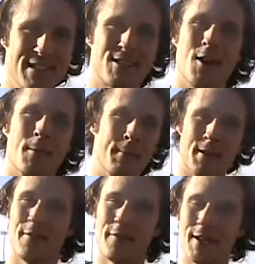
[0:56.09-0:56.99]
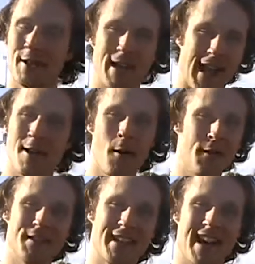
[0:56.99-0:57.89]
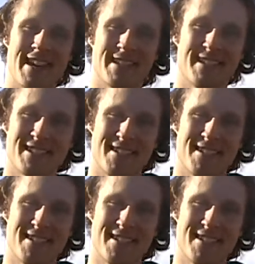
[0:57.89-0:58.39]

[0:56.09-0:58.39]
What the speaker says: So when we're in the field, like, I know all these guys, and so